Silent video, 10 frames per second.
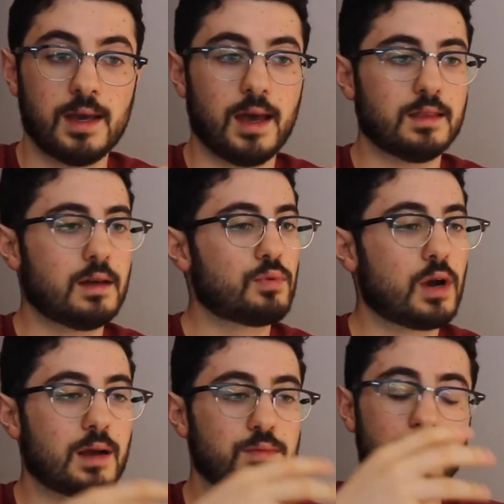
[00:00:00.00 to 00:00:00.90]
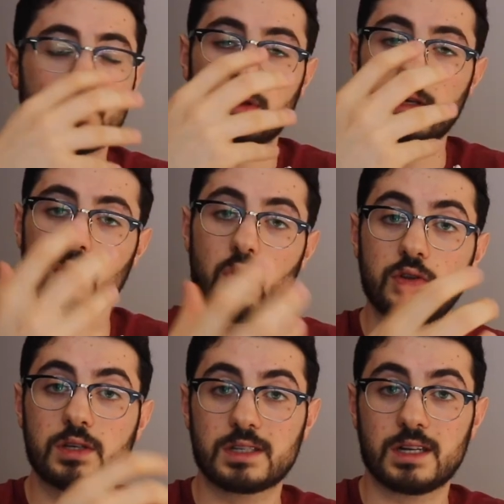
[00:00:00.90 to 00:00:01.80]
And then perhaps for the
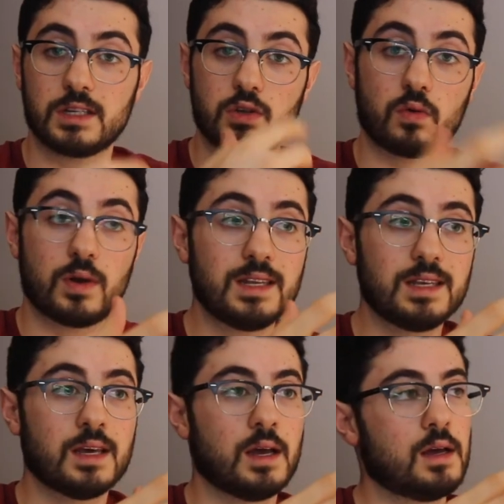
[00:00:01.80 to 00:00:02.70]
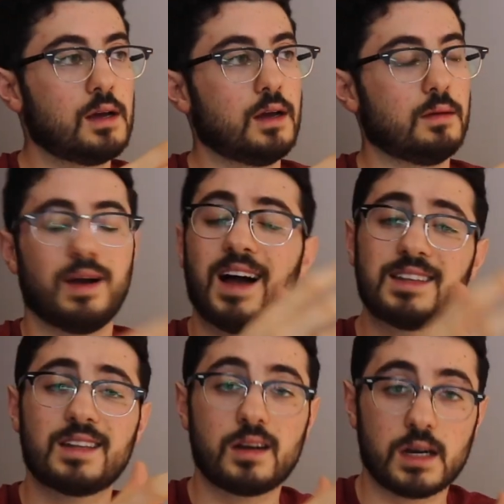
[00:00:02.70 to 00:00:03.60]
audience that has already
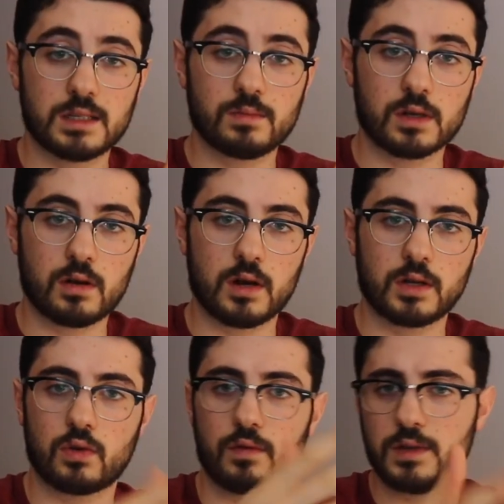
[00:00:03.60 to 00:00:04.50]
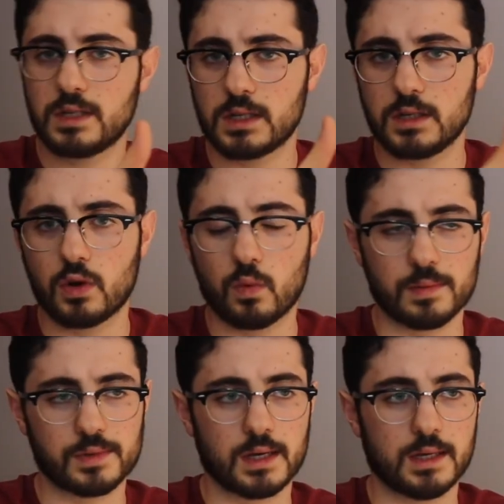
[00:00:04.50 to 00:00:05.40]
added an item to cart or visited your
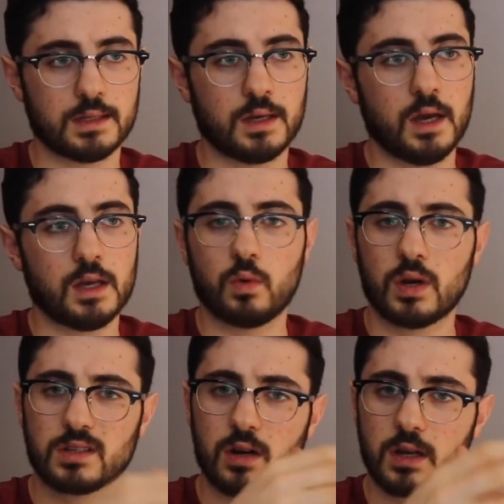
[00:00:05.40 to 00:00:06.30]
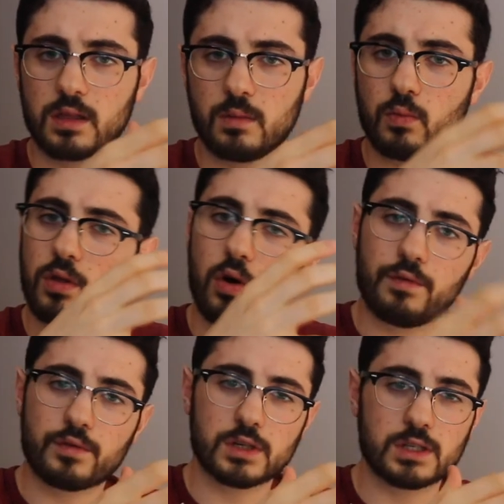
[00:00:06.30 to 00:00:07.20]
website, you want to target them with
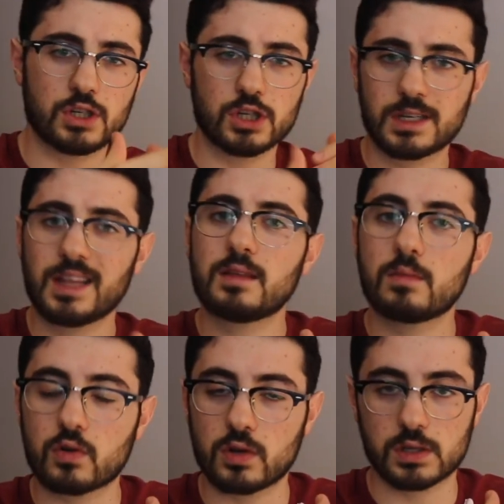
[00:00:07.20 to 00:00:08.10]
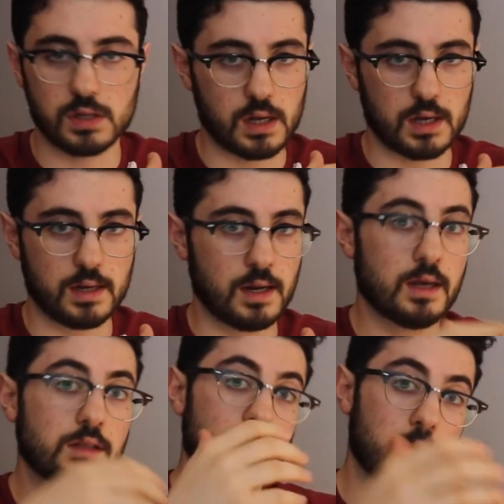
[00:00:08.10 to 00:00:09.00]
offers to just get them across the line
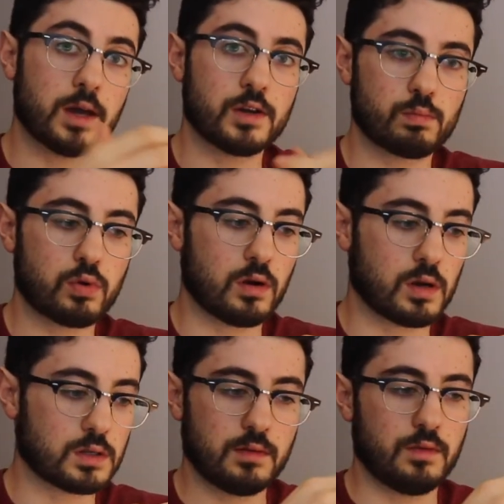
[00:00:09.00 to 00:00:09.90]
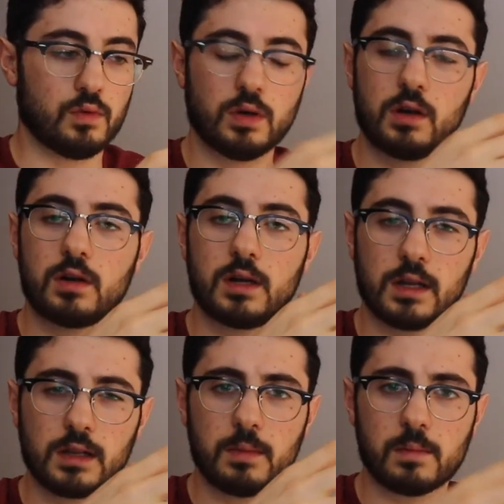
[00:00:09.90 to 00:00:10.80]
to buy your product. If you want to learn a
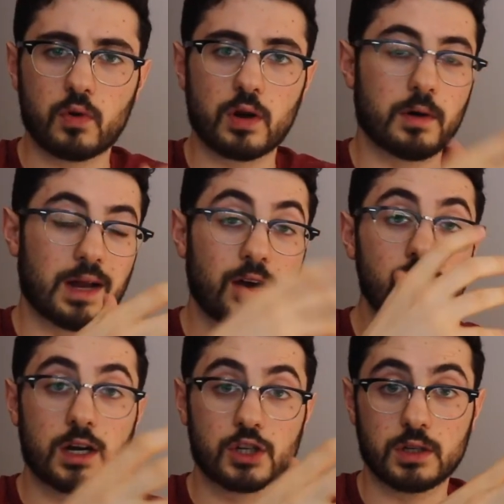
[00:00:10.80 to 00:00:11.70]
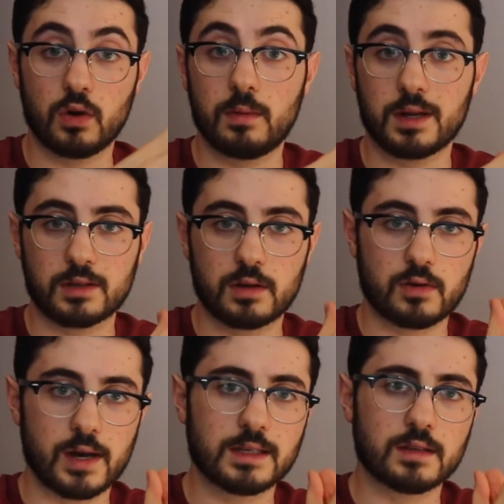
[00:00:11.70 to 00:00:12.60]
little bit more about how you actually go about
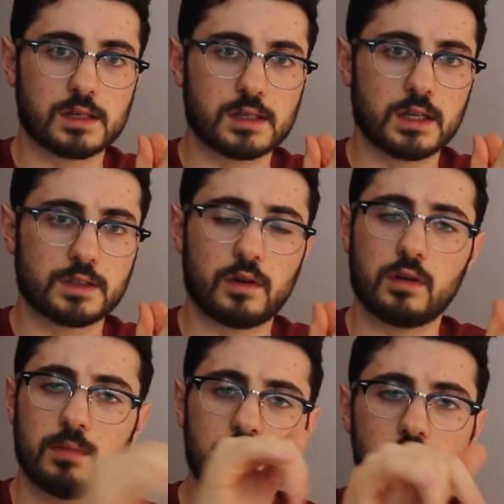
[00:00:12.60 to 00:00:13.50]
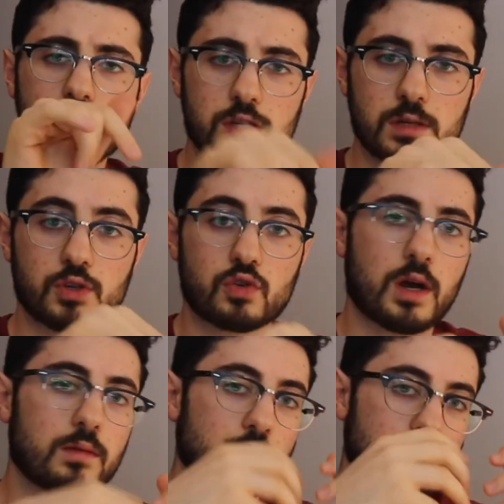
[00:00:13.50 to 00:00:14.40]
creating this sales funnel, make sure you
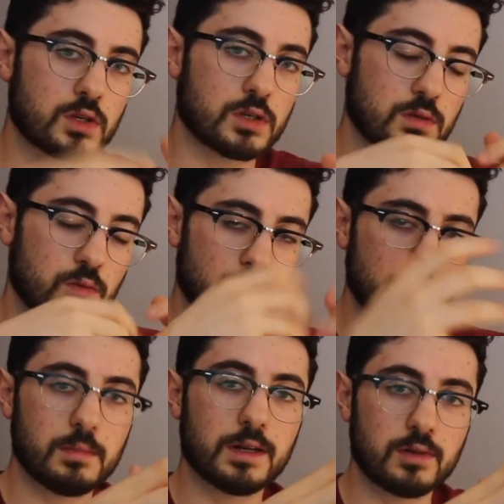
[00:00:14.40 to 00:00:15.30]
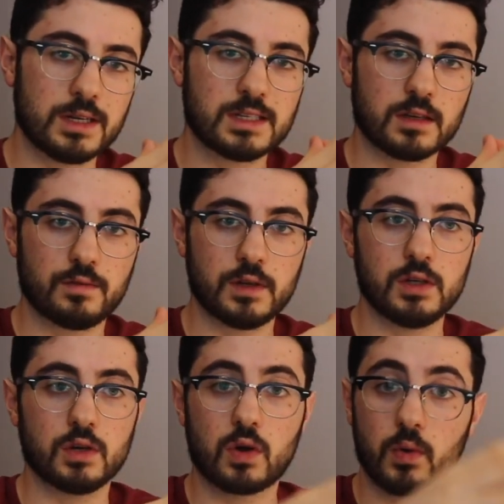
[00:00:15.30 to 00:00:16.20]
subscribe, because we're going to be releasing a
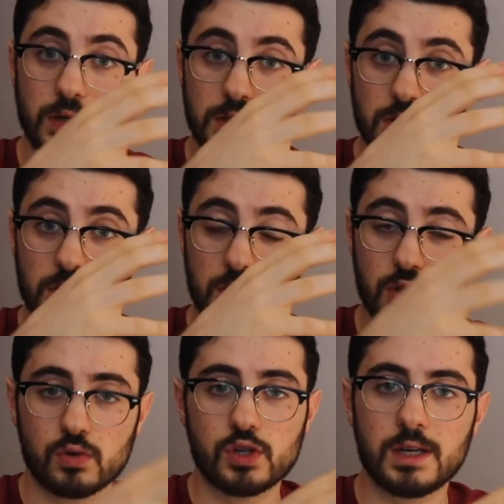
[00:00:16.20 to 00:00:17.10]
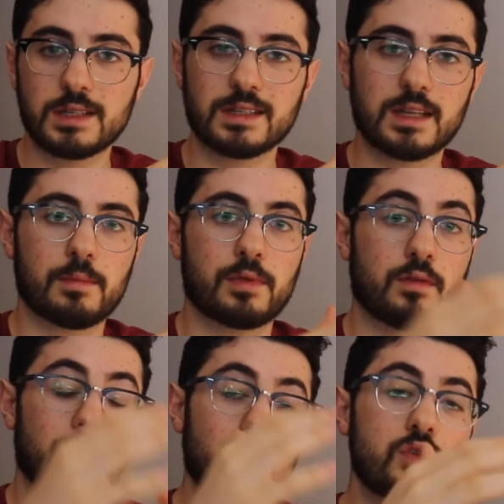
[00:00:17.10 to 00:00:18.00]
video going into excruciating depth
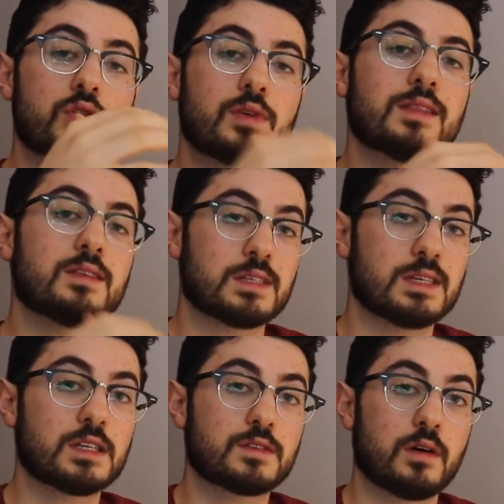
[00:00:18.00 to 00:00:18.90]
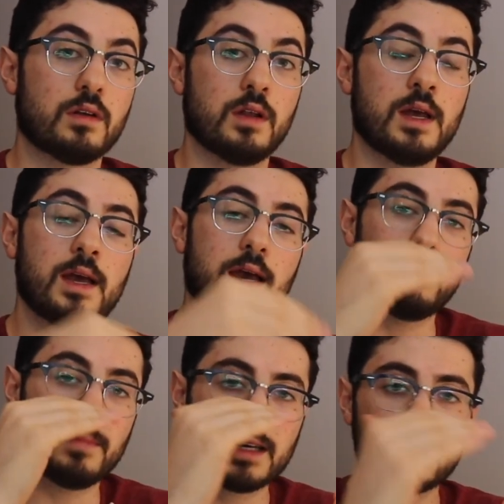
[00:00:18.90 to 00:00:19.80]
of how you create this sales funnel,
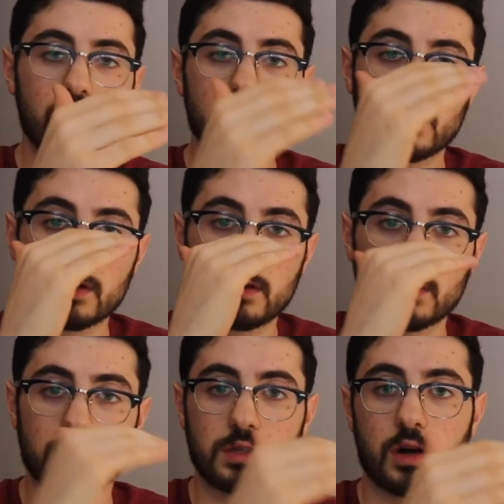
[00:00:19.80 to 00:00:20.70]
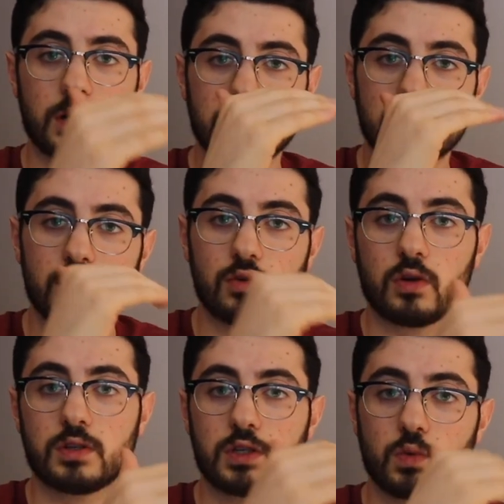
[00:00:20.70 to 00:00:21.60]
and make sure you're targeting your
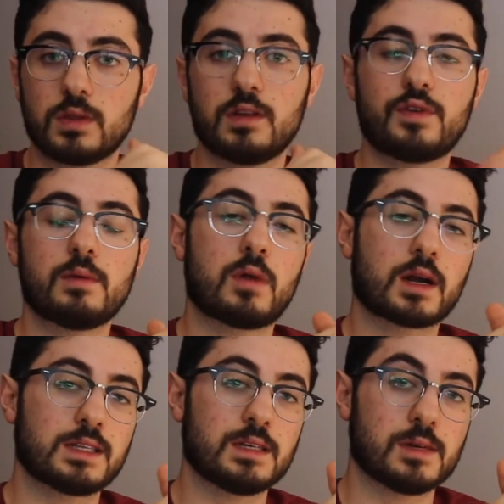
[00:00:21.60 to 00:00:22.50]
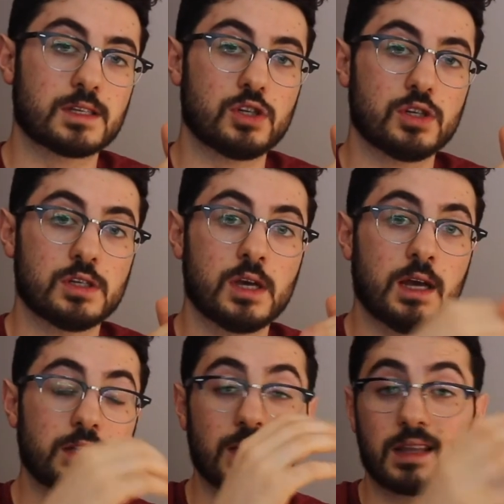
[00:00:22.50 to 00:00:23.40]
audience with different marketing messages
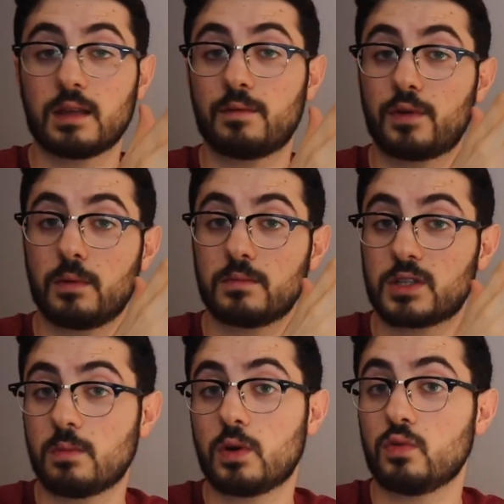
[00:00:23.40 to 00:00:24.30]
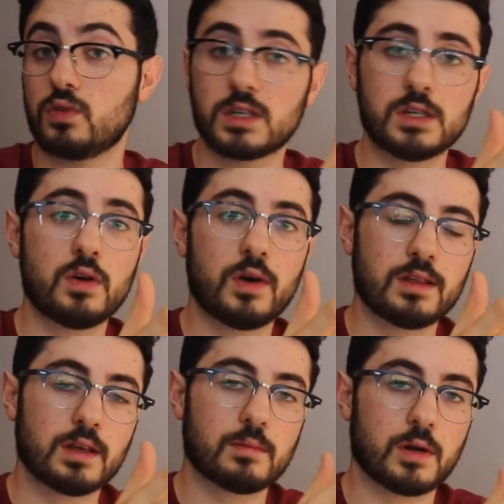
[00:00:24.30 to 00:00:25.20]
to get them from someone who doesn't know
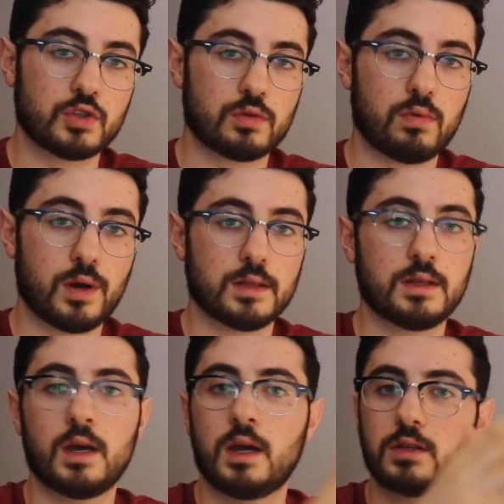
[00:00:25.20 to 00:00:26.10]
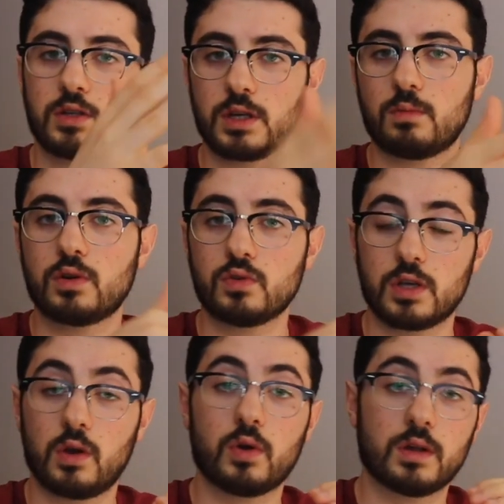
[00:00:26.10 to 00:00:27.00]
anything about your brand to someone who's
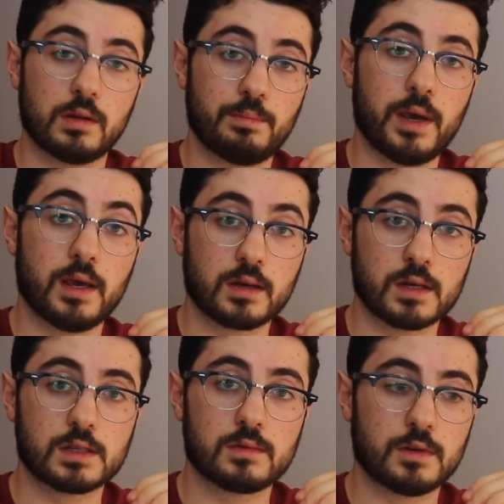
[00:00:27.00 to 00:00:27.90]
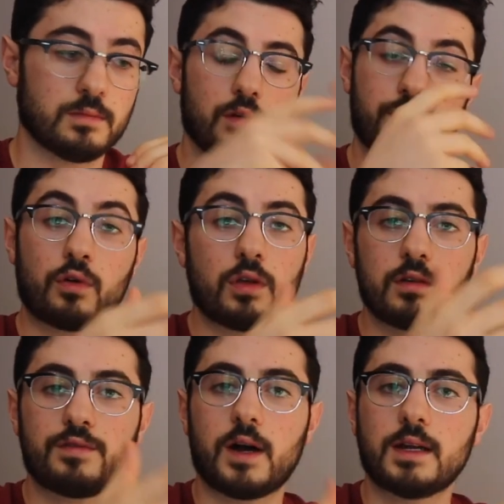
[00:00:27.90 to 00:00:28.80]
a loyal and paying customer. The fourth
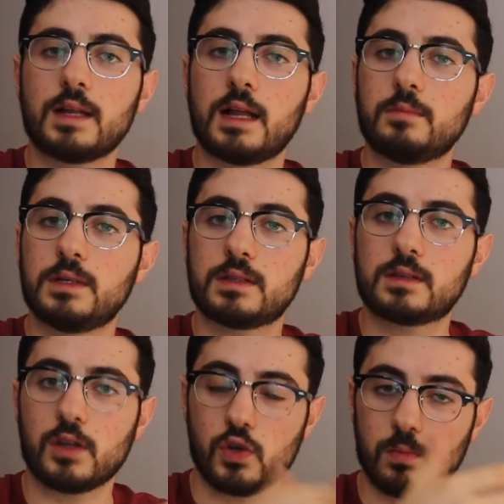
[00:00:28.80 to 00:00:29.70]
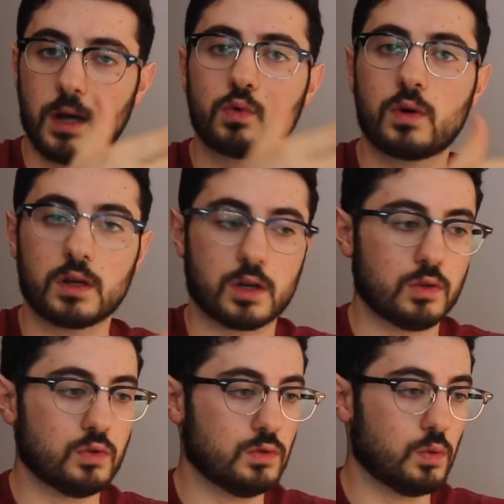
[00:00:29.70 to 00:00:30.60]
and final element that you might want to
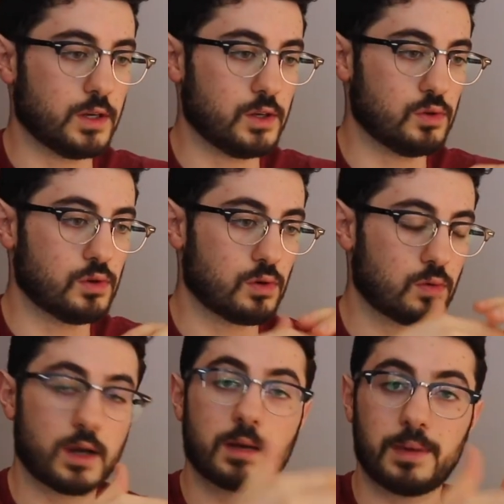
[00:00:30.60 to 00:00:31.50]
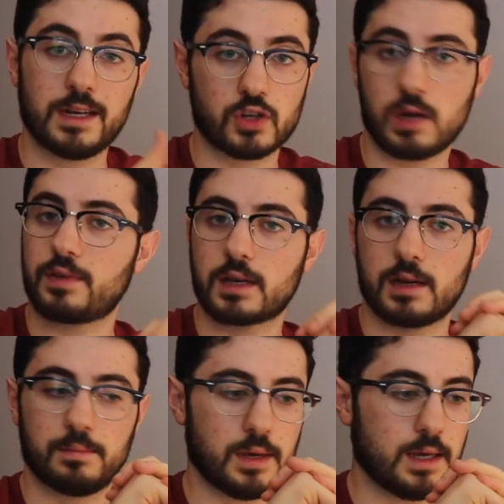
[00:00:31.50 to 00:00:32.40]
include when you're running paid traffic
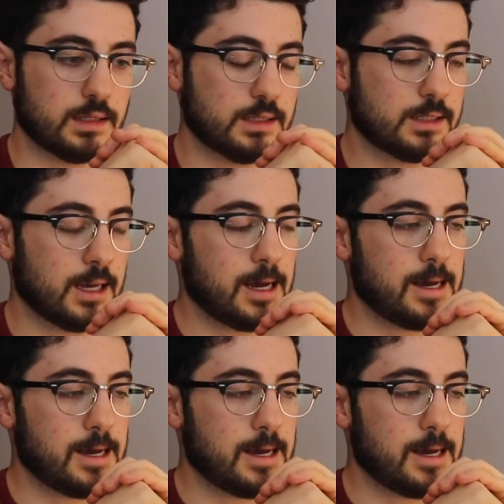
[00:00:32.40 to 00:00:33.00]
campaigns,